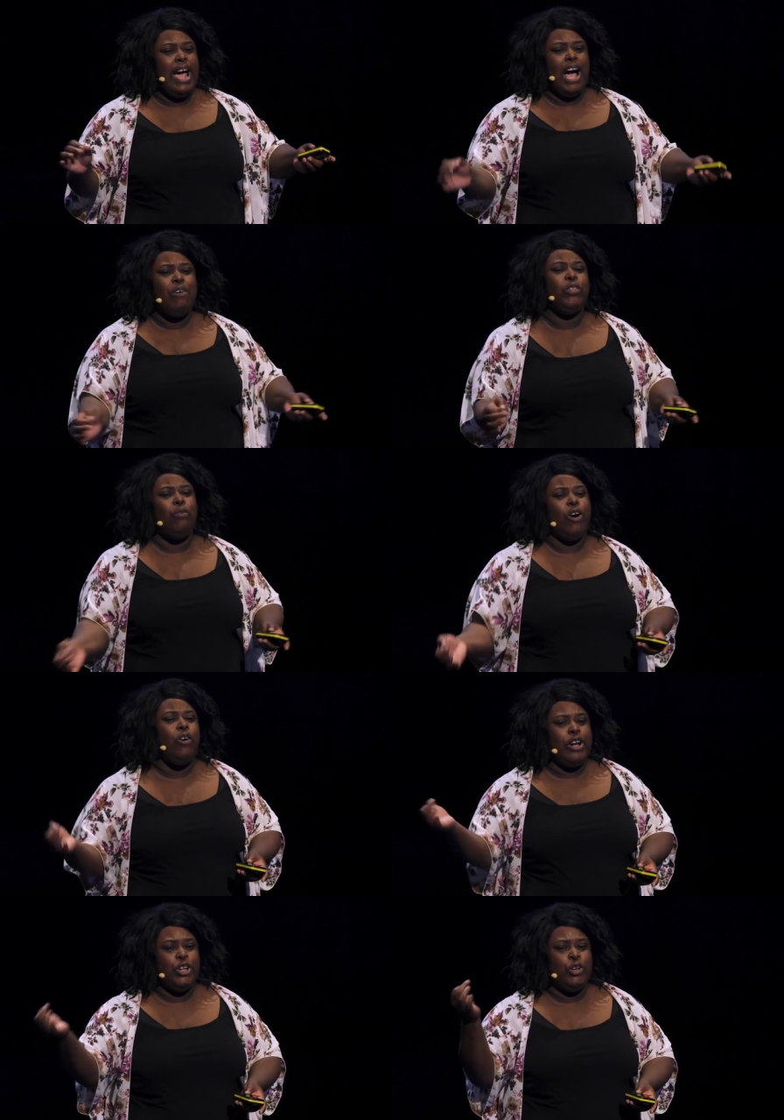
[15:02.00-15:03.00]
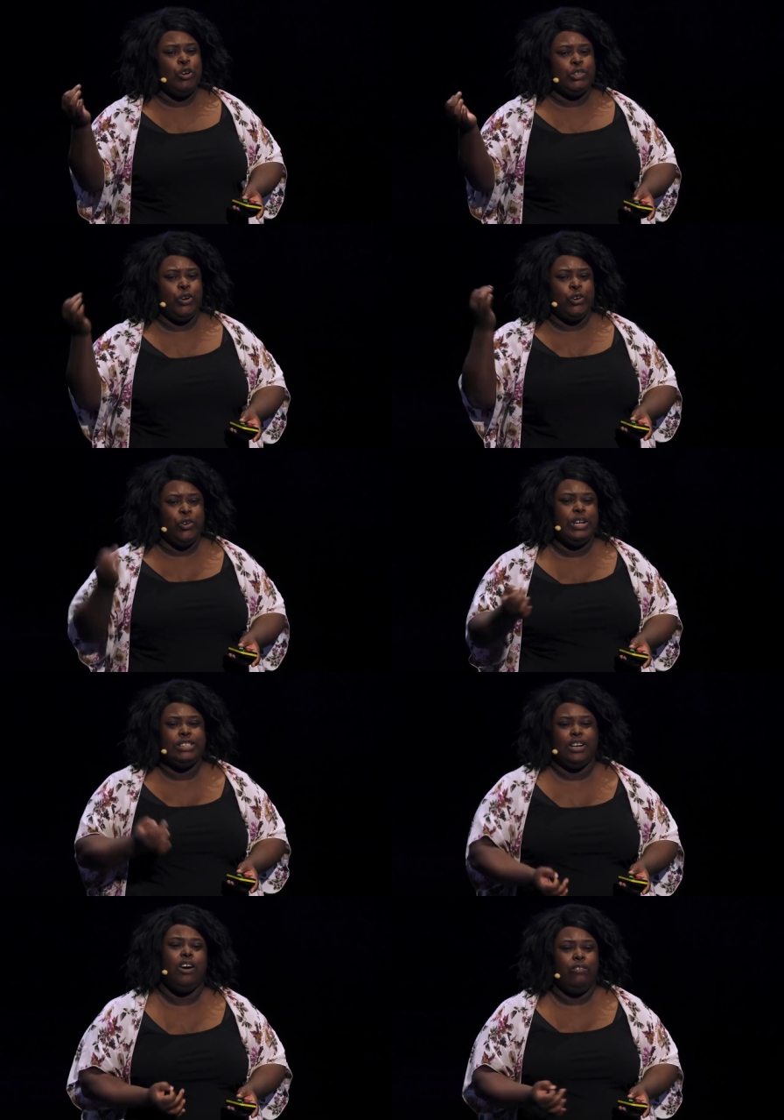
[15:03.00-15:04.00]
How in the world can you use a
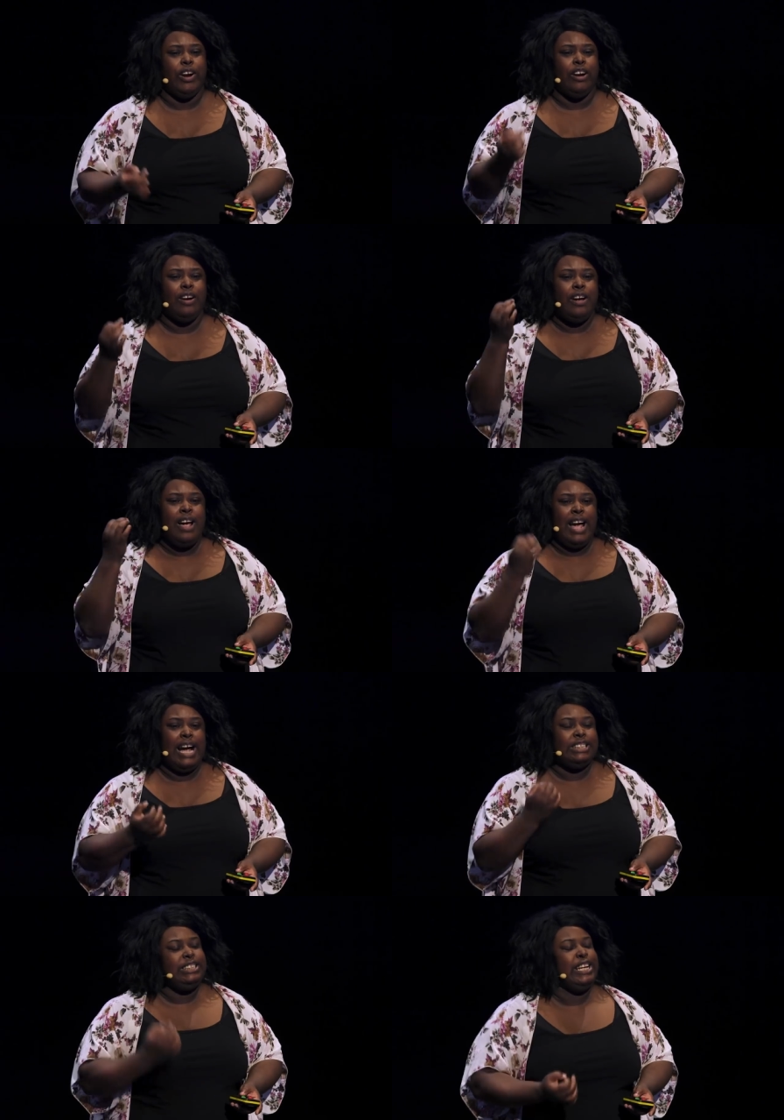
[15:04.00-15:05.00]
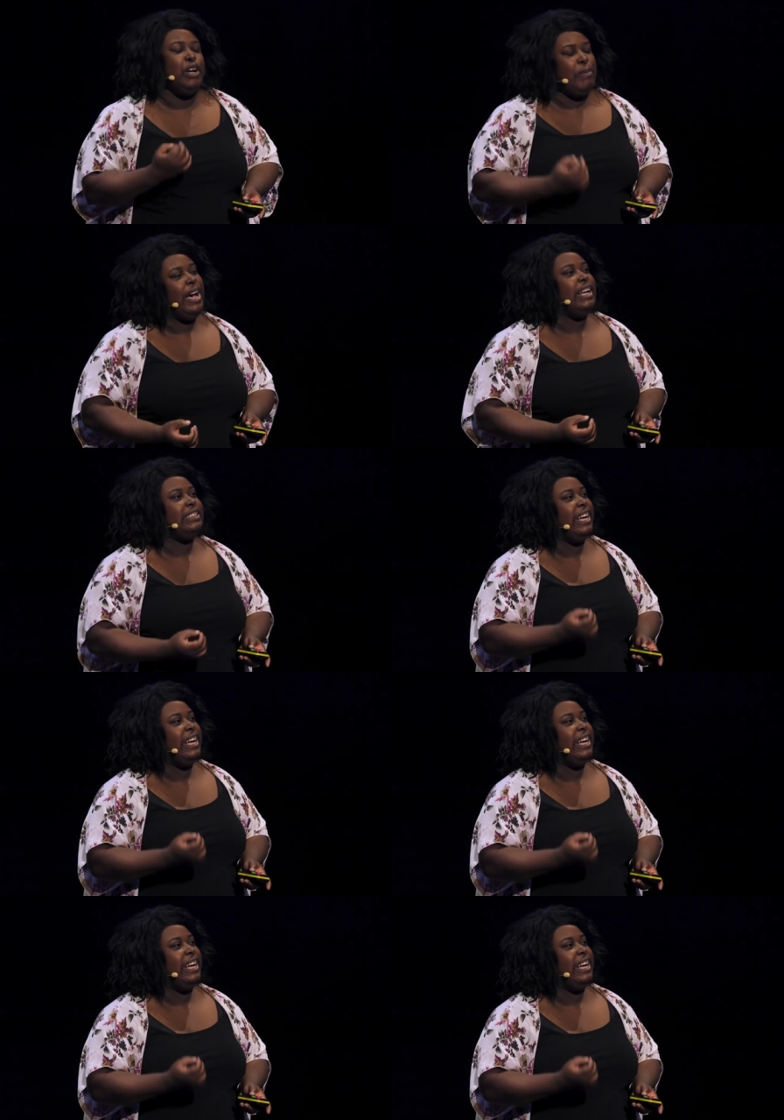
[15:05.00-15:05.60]
recruiting software as a CMS?